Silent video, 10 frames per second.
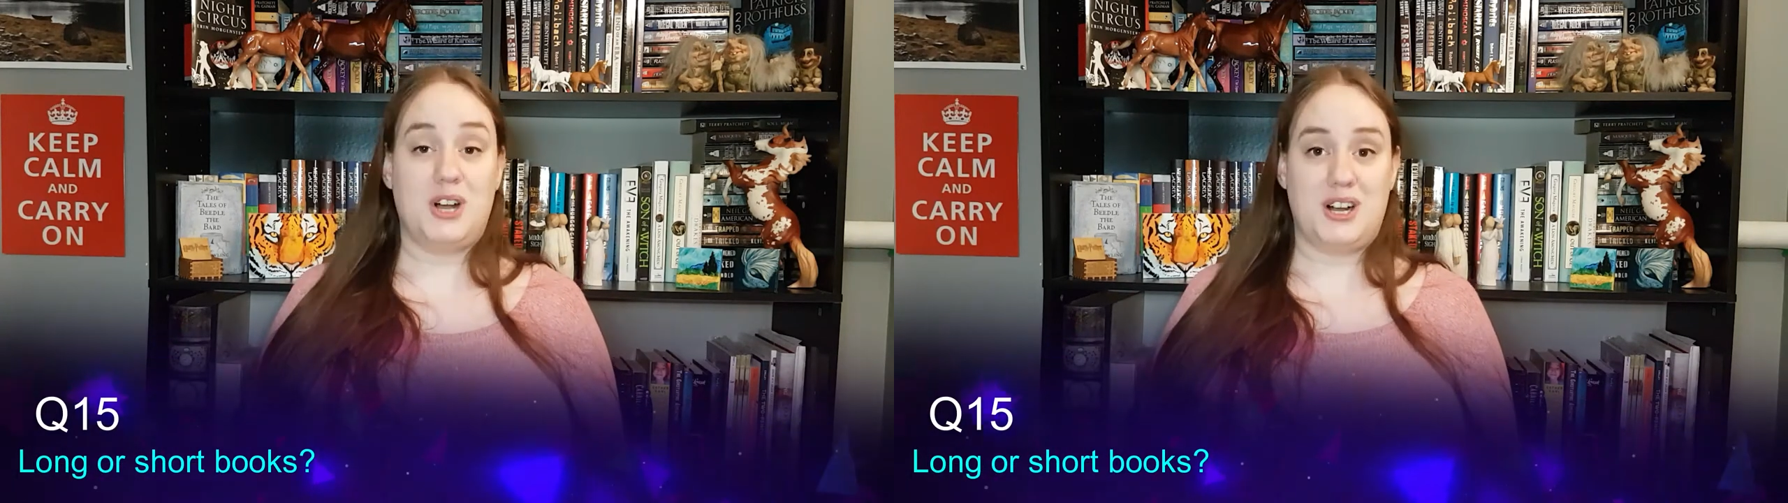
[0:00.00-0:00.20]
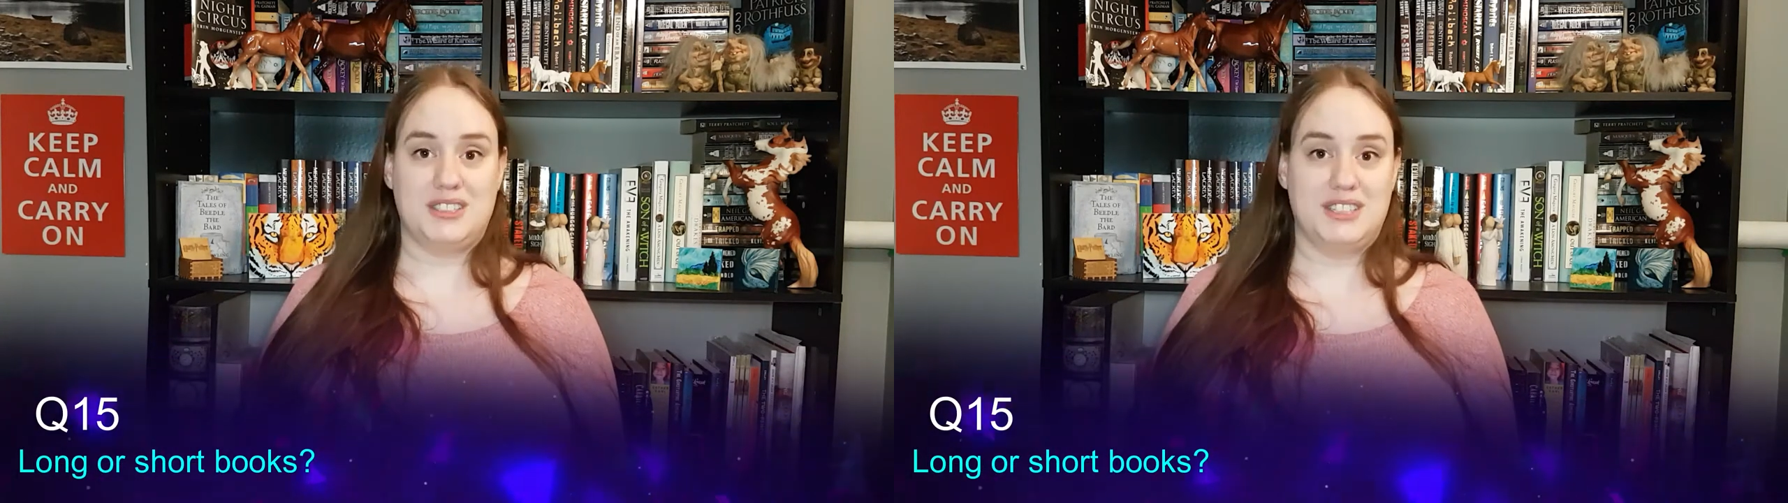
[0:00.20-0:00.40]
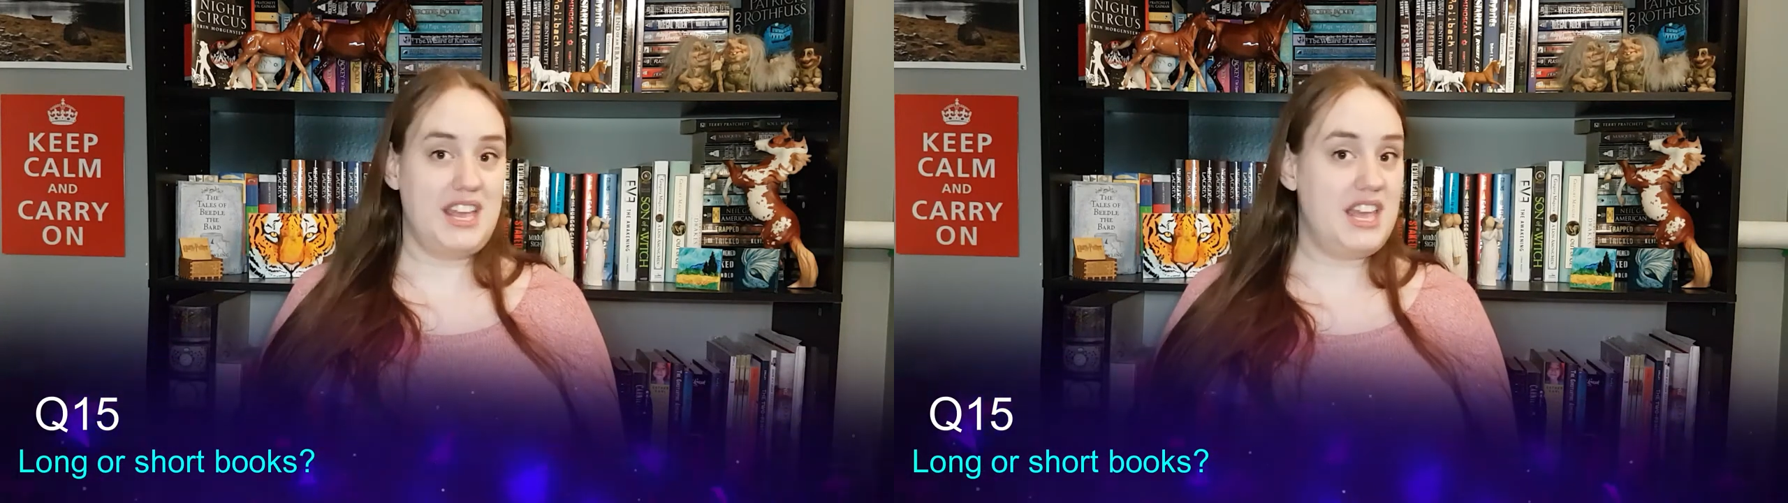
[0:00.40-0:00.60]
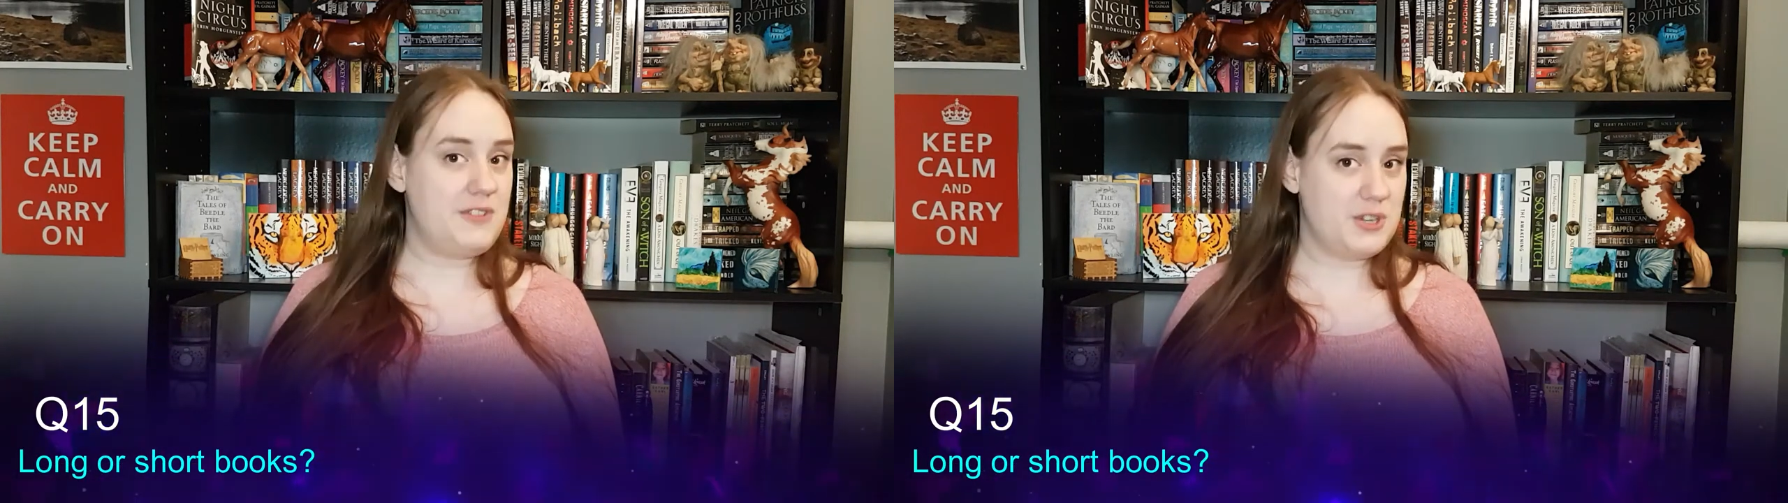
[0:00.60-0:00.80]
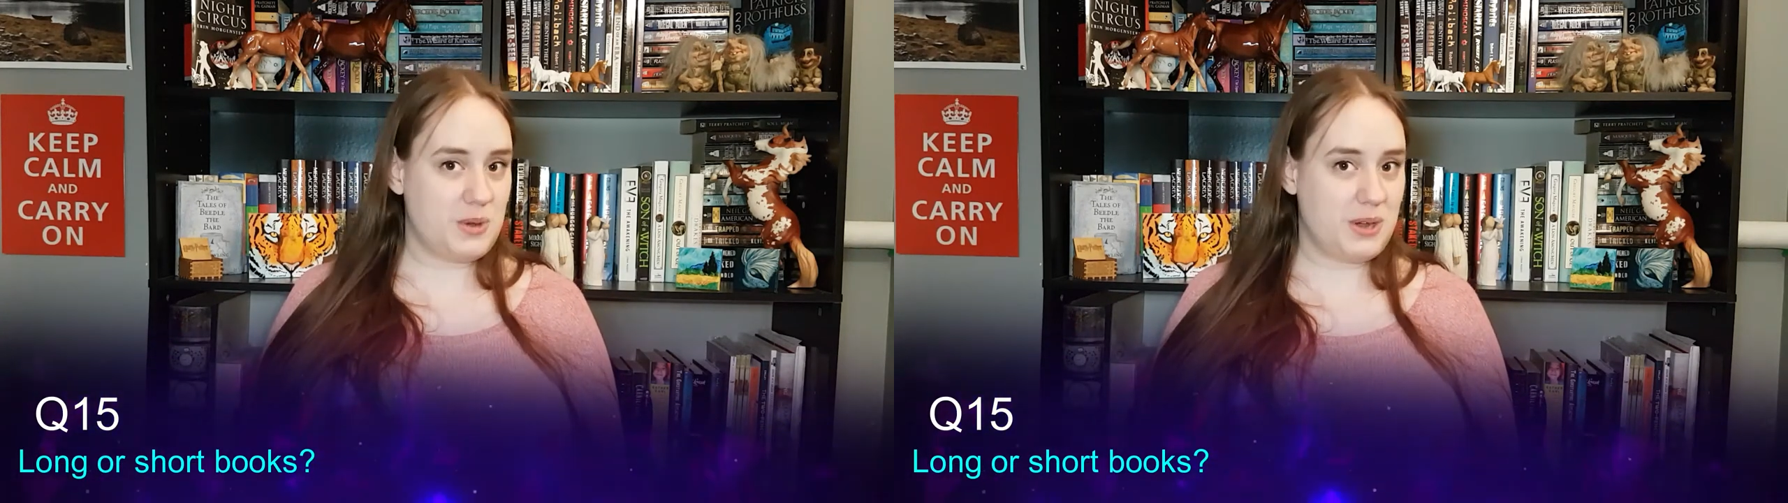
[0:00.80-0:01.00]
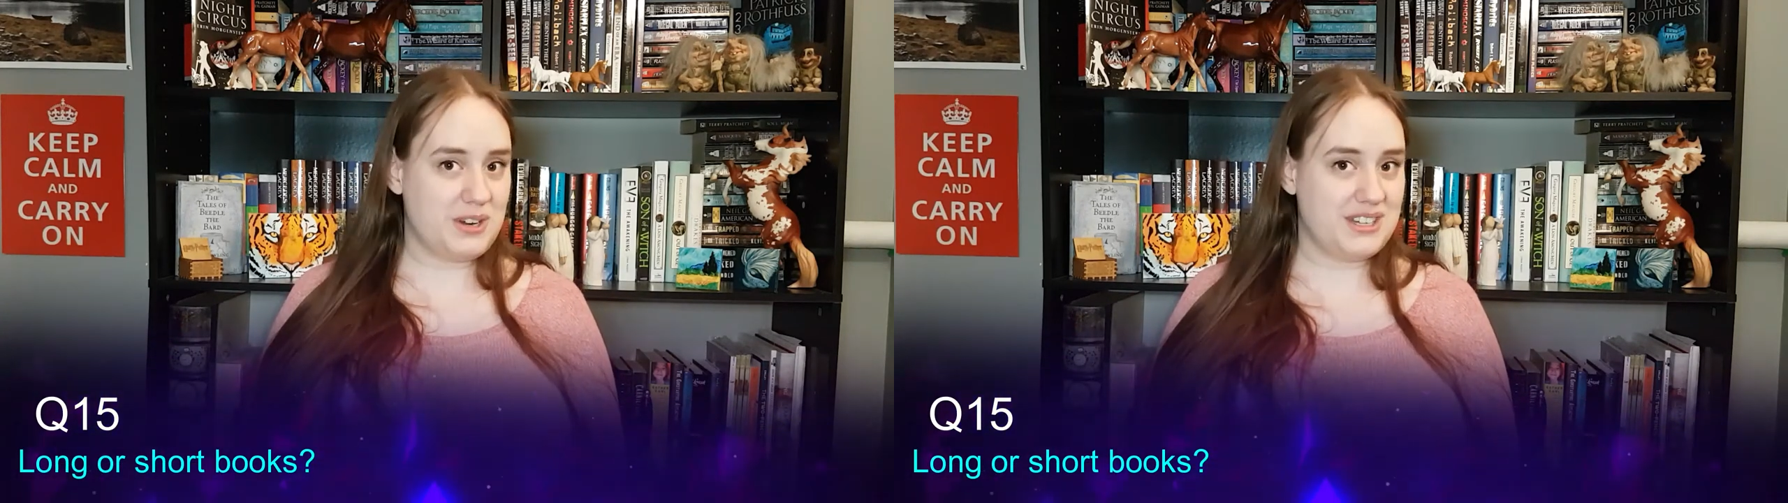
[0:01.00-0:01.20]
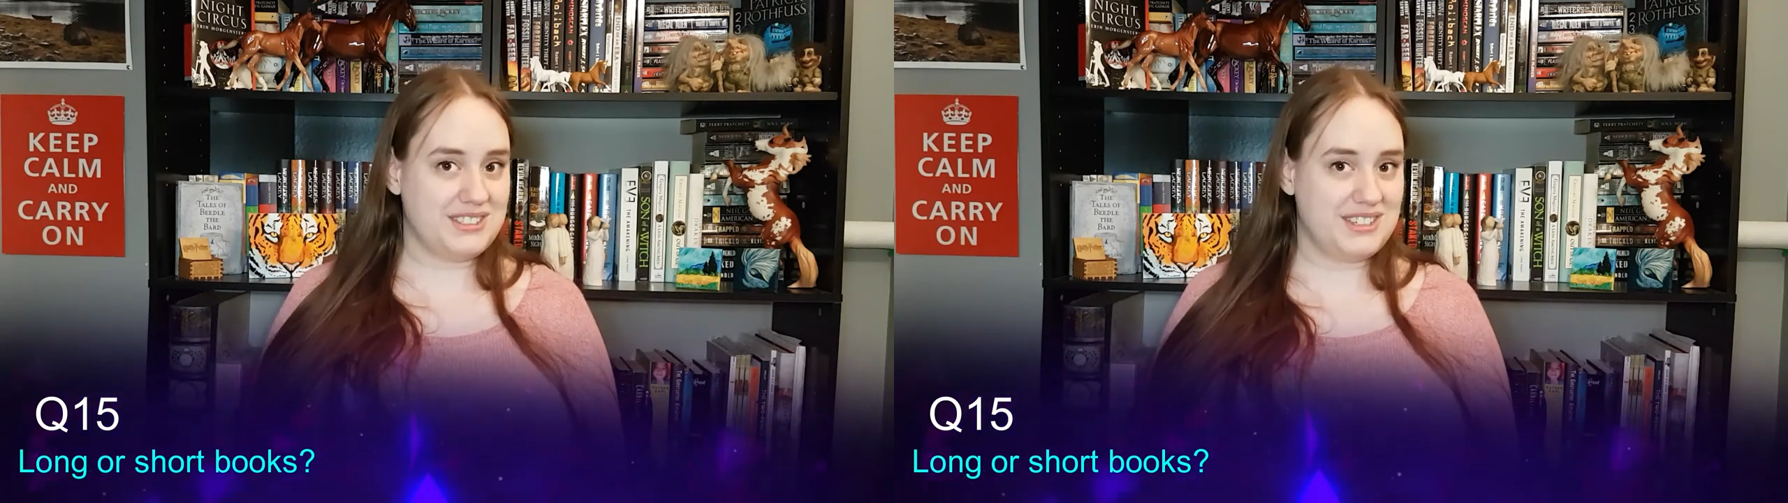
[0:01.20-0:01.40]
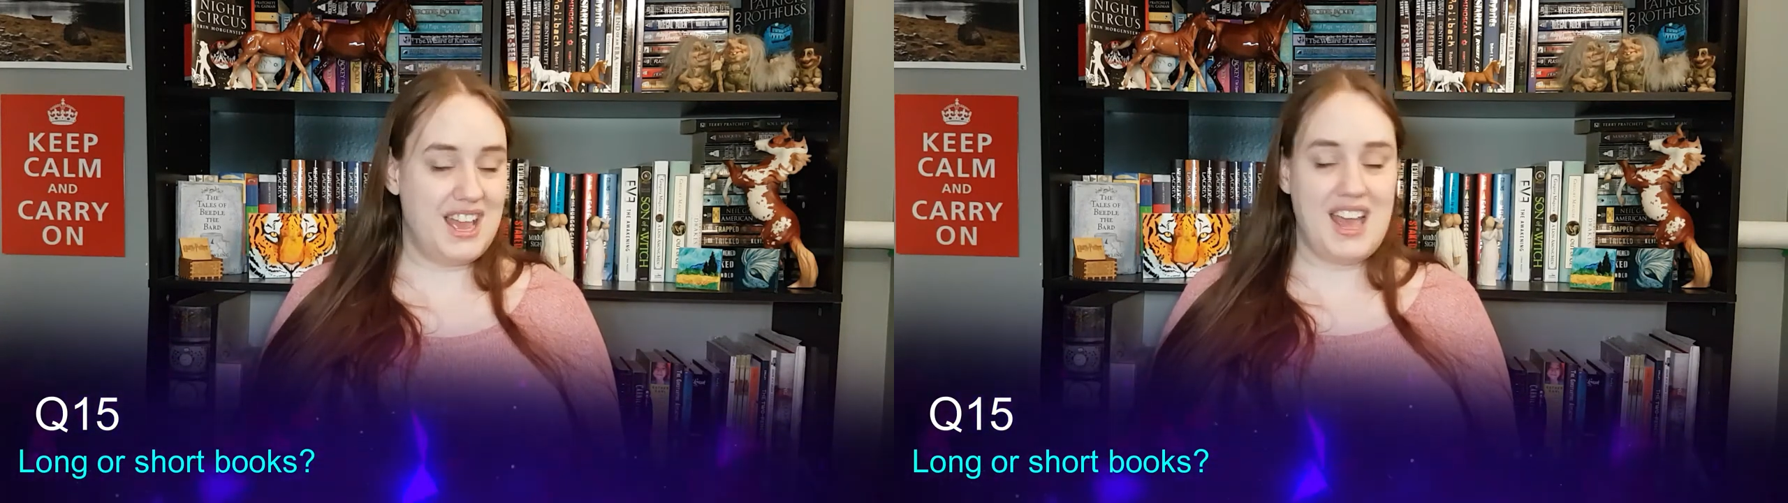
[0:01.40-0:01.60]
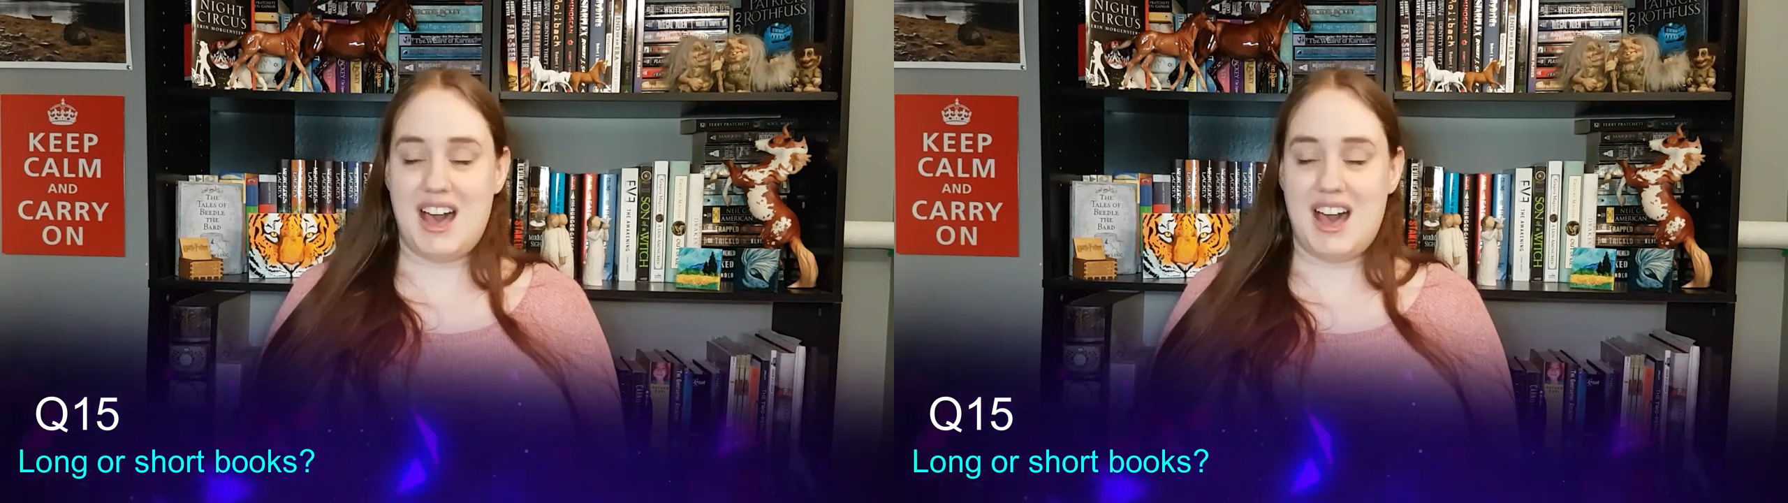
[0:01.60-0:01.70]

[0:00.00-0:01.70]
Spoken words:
Long, if it's well written.